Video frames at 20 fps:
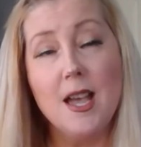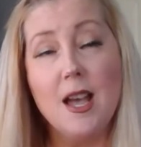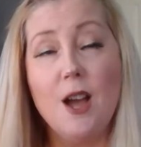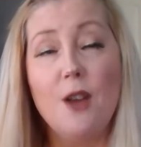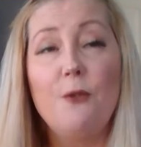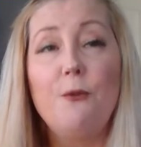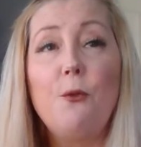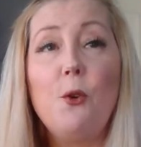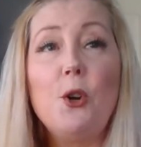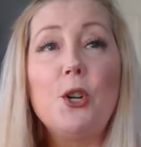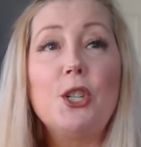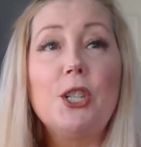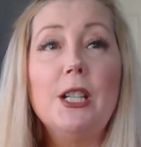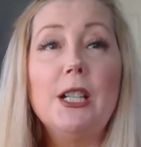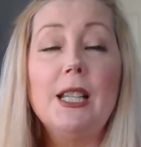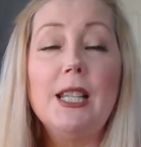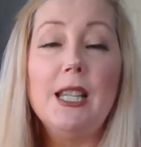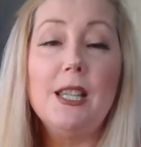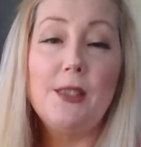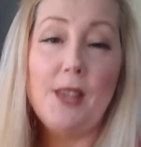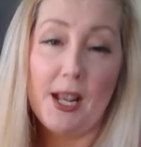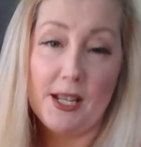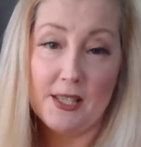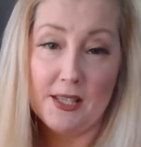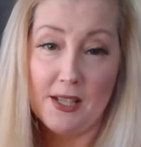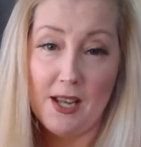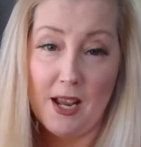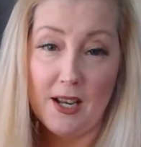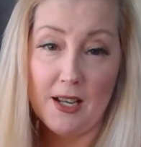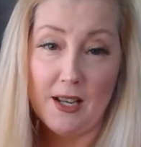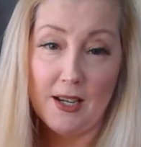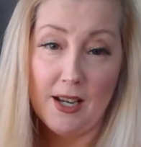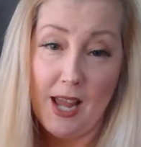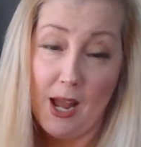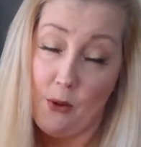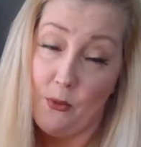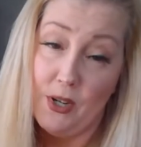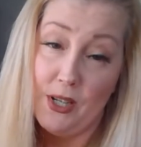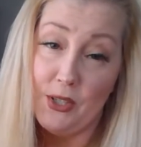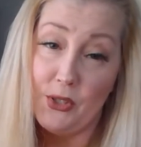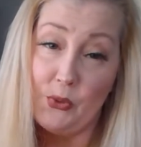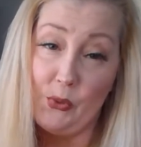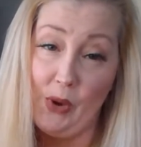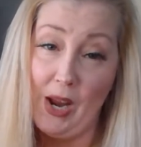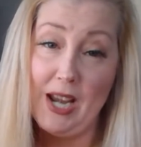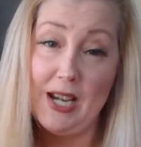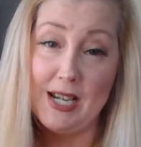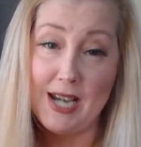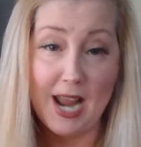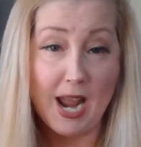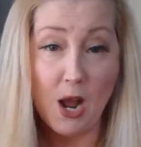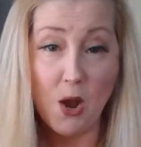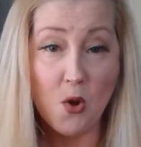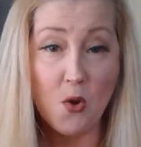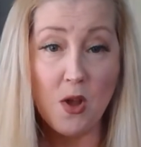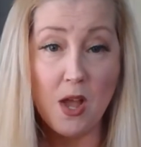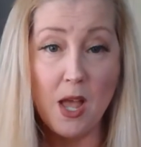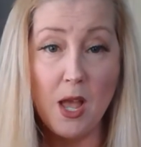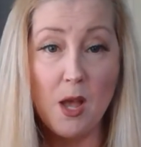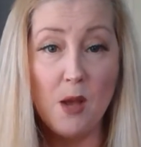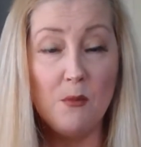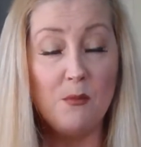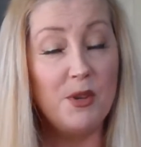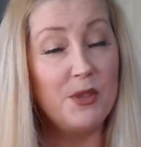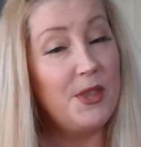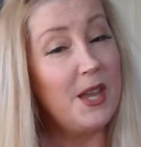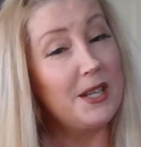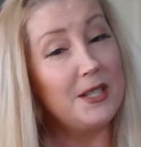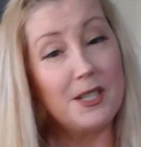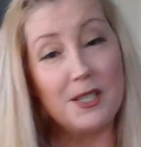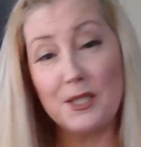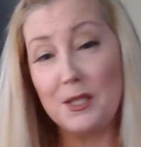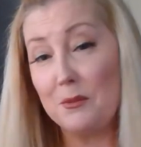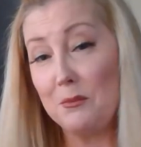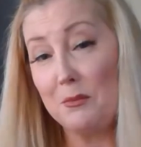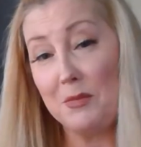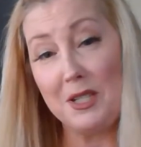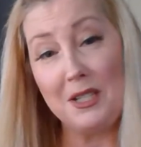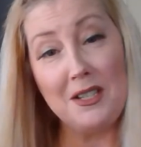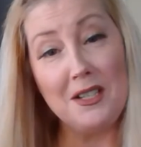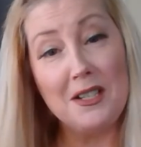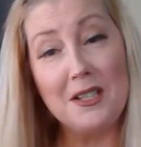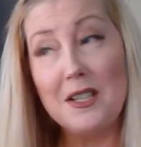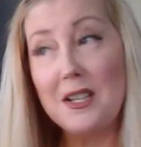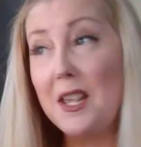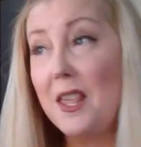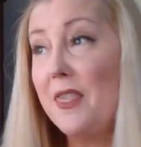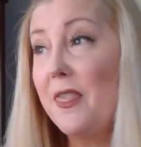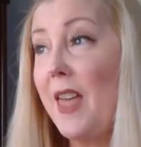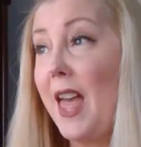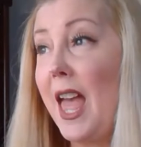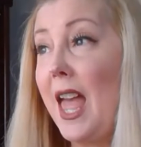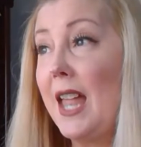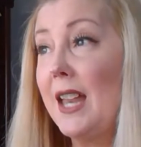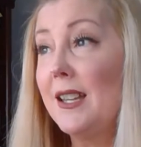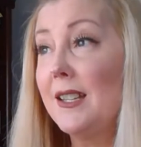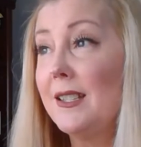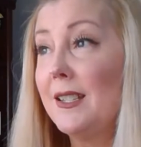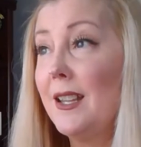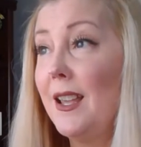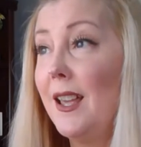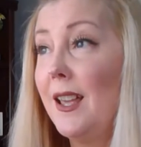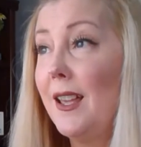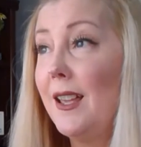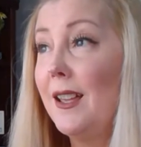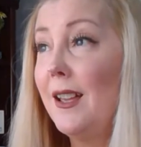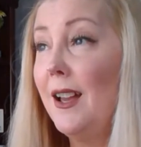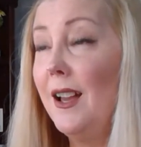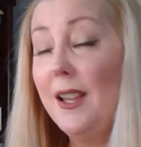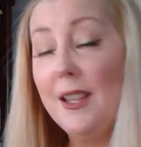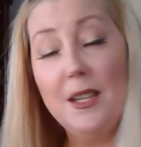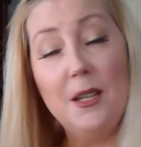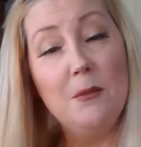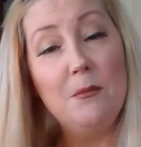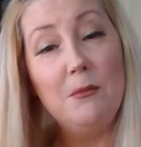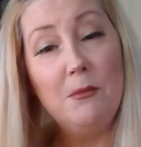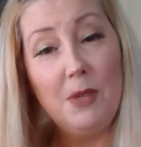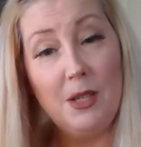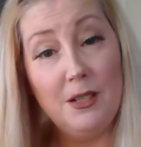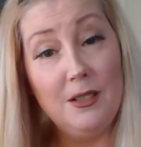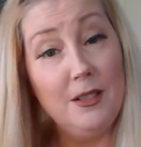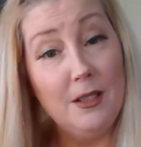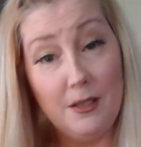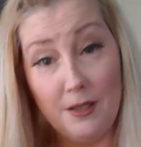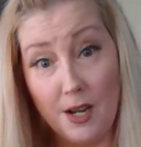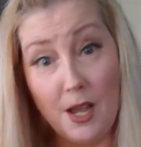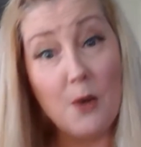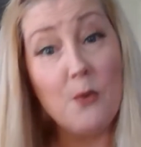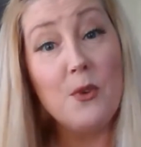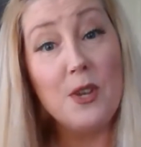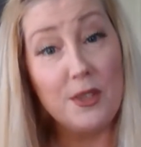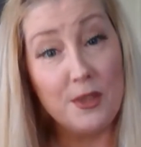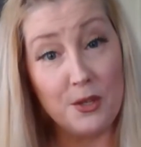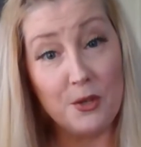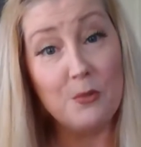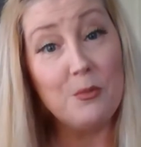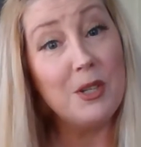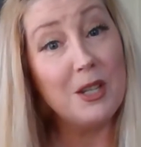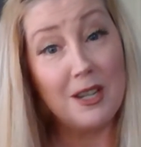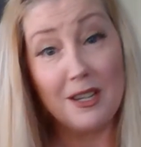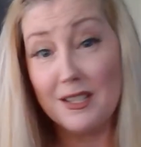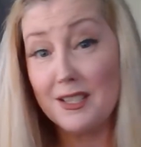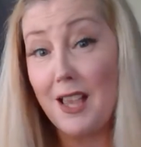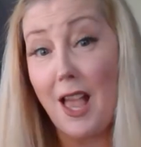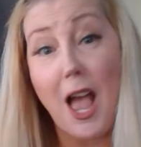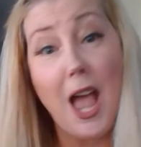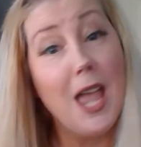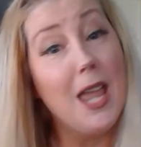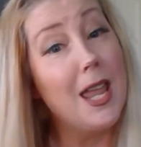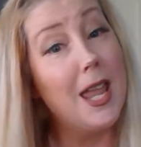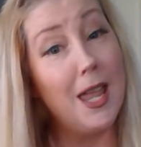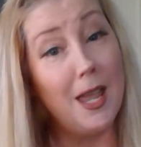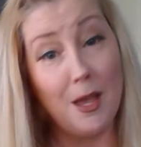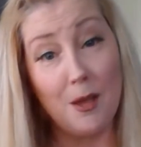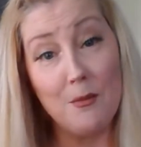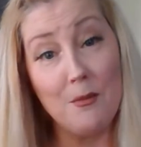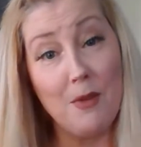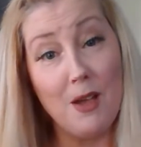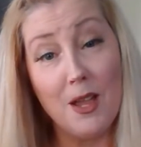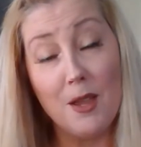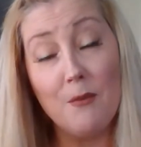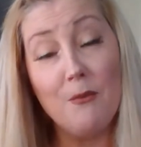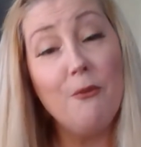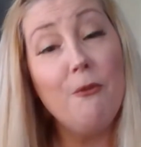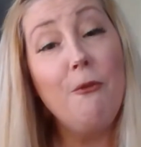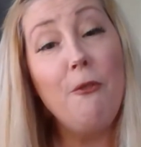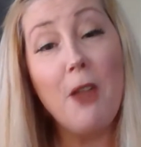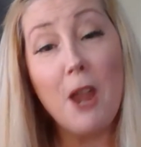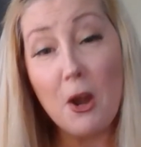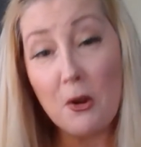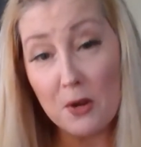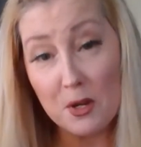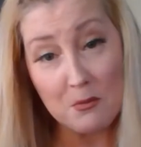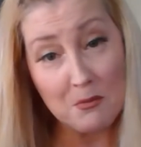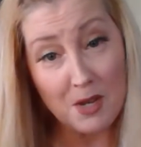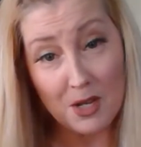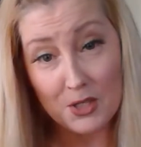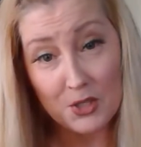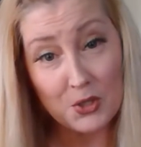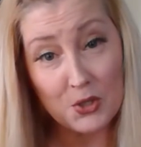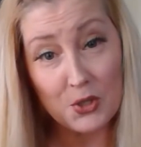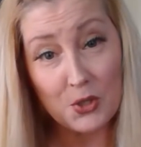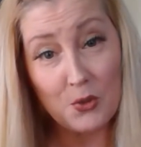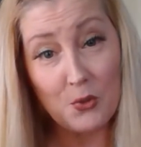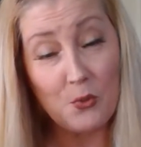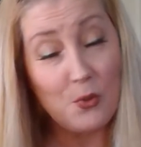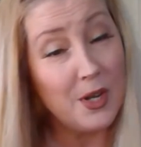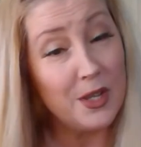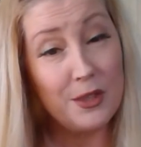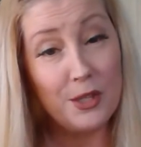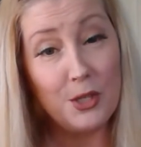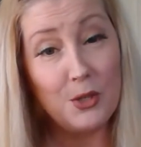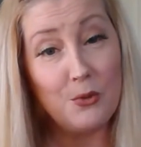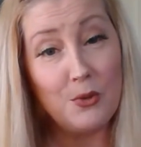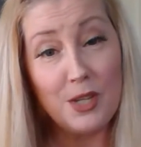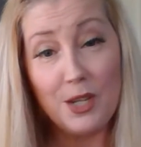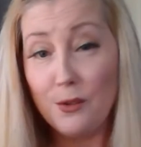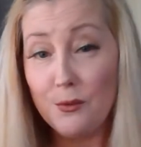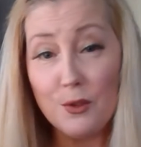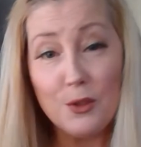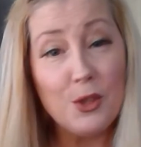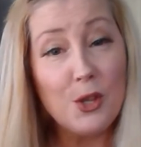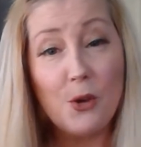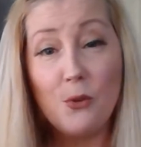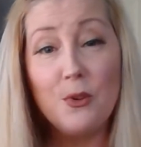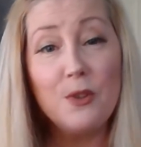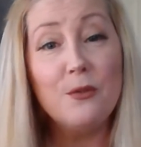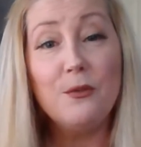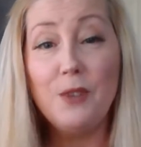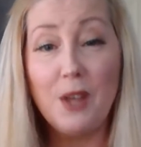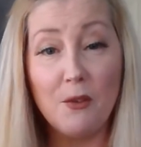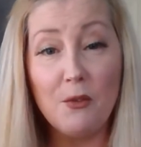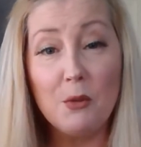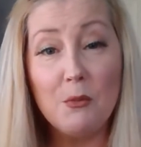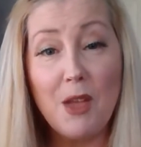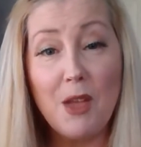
Unfortunately, that's not how it is right now, but that doesn't mean that uh, I am not with you, because I am. I am very much with you, even though we've never